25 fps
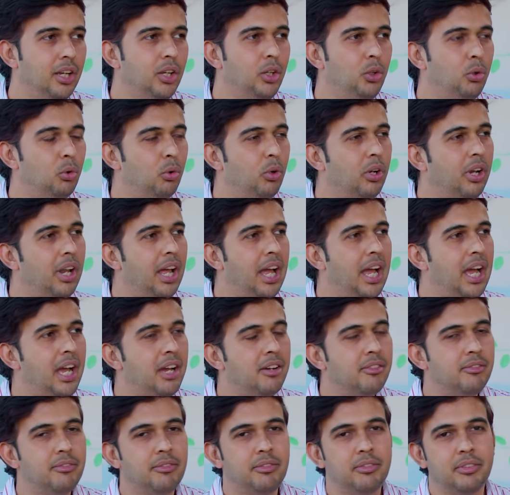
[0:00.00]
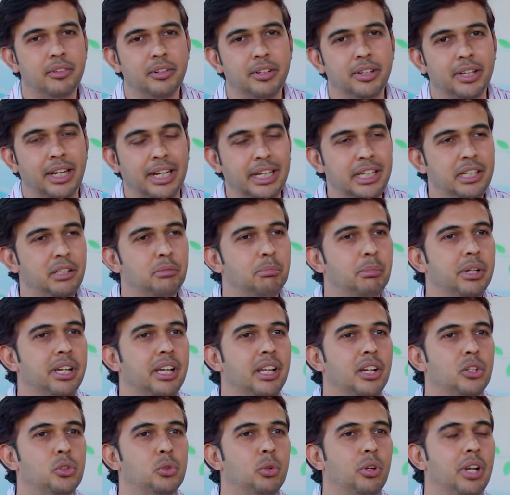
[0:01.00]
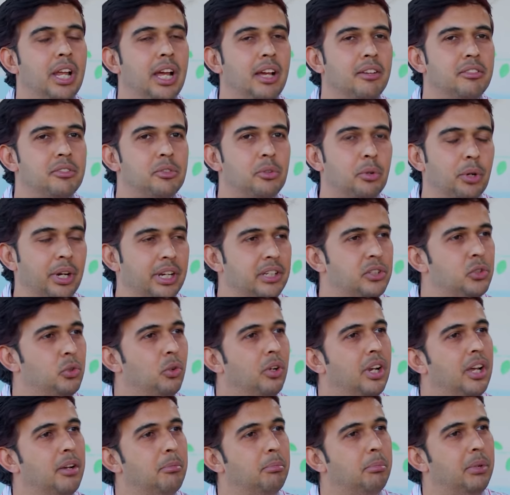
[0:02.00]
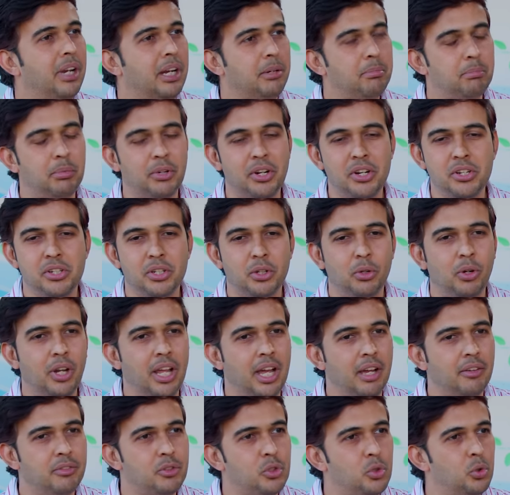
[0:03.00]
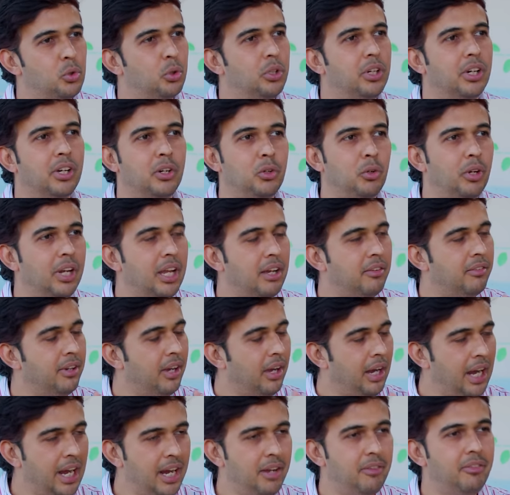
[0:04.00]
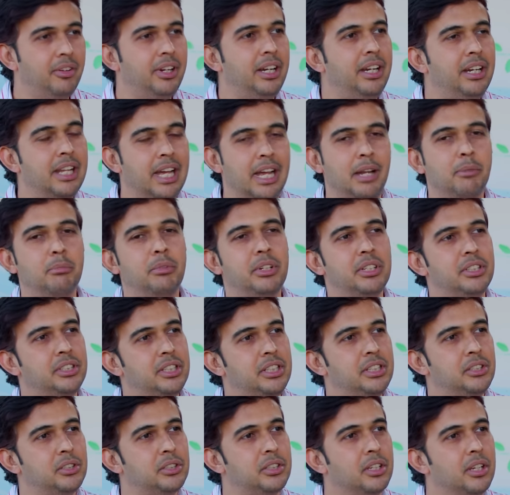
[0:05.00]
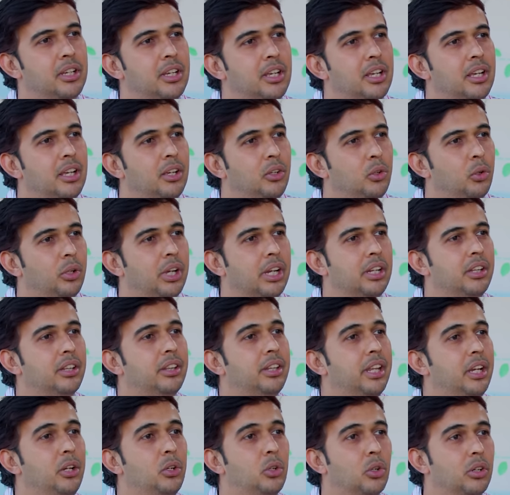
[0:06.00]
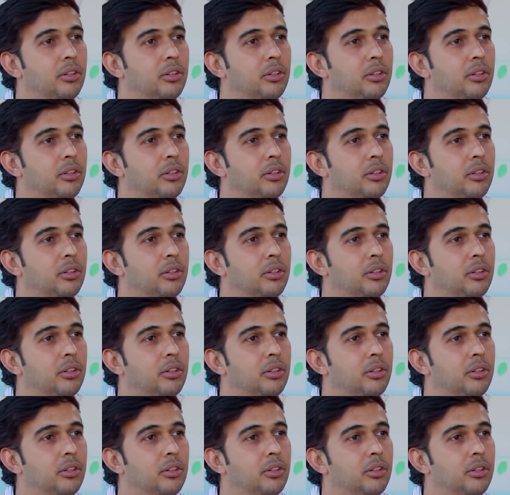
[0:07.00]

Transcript: You will have nightmares, you will have stress, you will have blood pressure, you will have sugar, you will have every damn disease you can think